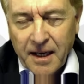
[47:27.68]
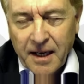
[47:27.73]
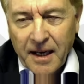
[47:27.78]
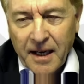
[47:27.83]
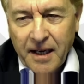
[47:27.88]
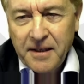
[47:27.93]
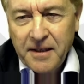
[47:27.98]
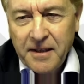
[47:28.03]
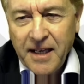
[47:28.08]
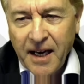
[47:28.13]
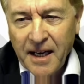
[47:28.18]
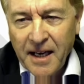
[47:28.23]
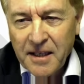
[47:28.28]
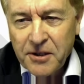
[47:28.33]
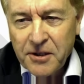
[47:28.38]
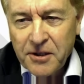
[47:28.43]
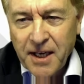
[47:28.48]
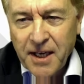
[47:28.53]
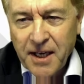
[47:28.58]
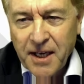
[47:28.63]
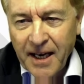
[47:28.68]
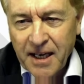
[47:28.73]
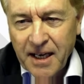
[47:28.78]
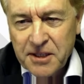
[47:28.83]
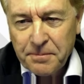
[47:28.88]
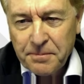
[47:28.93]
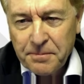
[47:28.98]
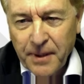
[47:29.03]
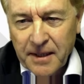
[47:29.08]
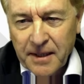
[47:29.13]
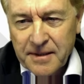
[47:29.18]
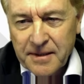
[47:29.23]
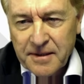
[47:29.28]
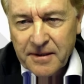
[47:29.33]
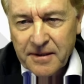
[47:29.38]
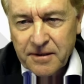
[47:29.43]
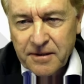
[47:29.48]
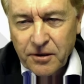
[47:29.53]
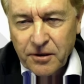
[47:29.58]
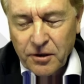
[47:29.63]
And the energy
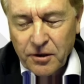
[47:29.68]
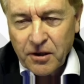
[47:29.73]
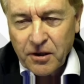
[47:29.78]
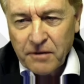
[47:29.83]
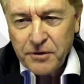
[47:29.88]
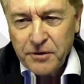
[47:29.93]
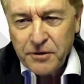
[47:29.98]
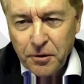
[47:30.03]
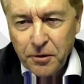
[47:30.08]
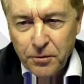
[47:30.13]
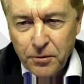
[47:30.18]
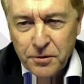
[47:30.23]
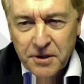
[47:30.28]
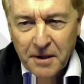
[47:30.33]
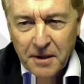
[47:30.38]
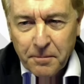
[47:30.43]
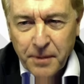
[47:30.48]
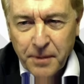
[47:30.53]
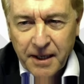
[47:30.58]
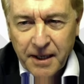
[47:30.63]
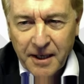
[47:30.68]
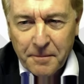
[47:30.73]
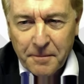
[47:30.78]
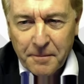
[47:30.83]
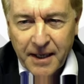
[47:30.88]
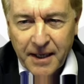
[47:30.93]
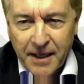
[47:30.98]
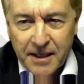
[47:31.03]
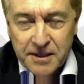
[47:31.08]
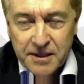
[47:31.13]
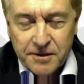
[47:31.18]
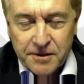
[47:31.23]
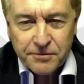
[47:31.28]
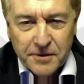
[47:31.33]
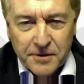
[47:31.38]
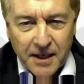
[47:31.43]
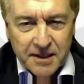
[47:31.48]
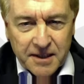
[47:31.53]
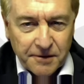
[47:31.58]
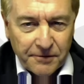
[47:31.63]
aspects of using biomass
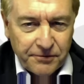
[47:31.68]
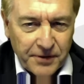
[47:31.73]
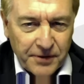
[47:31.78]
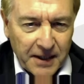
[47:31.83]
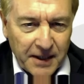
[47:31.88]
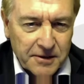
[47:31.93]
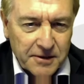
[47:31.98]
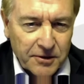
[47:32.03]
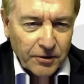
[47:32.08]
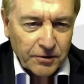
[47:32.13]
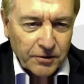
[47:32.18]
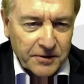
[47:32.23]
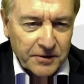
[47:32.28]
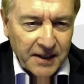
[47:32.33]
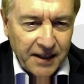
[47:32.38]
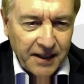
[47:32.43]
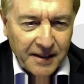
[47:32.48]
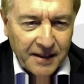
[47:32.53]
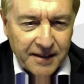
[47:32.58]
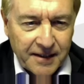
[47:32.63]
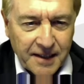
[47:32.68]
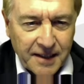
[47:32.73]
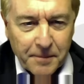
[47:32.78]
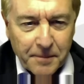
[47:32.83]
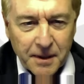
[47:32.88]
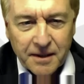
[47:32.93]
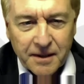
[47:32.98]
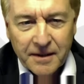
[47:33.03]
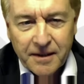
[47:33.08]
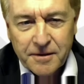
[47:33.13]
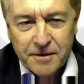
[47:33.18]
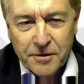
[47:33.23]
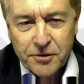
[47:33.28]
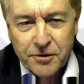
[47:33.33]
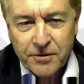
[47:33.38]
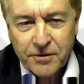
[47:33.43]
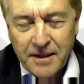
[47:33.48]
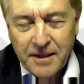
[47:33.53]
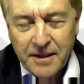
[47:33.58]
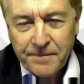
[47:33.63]
as a feedstock, say in the chemical
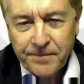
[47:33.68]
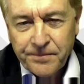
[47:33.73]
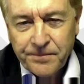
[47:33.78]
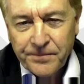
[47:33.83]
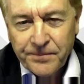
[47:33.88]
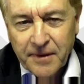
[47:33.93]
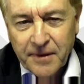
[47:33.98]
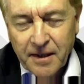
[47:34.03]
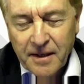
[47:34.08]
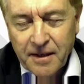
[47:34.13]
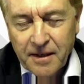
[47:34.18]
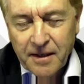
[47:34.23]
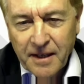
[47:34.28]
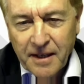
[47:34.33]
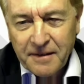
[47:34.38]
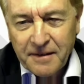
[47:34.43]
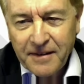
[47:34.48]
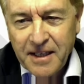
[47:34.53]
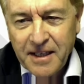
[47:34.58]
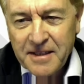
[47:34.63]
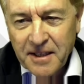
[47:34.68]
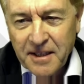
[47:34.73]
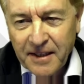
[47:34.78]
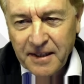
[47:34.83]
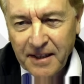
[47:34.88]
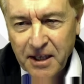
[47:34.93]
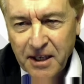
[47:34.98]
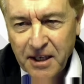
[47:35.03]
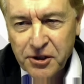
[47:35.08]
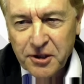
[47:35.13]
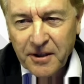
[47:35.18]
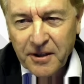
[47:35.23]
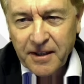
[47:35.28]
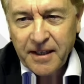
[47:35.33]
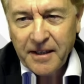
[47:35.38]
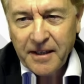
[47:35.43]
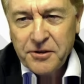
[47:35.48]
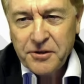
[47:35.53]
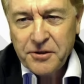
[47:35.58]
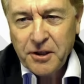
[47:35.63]
industry, it needs
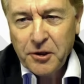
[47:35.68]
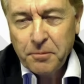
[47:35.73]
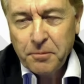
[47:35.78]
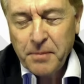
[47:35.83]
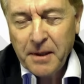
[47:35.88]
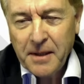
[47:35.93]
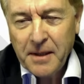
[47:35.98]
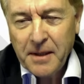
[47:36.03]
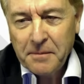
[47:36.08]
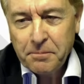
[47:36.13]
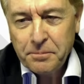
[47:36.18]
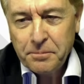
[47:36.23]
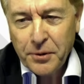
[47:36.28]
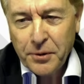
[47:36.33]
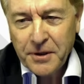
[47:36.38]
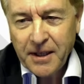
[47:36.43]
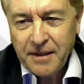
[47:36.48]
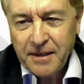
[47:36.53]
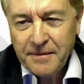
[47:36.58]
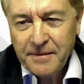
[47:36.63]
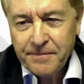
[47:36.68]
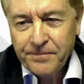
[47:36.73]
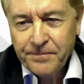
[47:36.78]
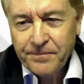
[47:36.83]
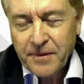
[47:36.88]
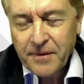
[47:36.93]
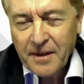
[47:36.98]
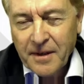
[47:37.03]
additional energy to be put in.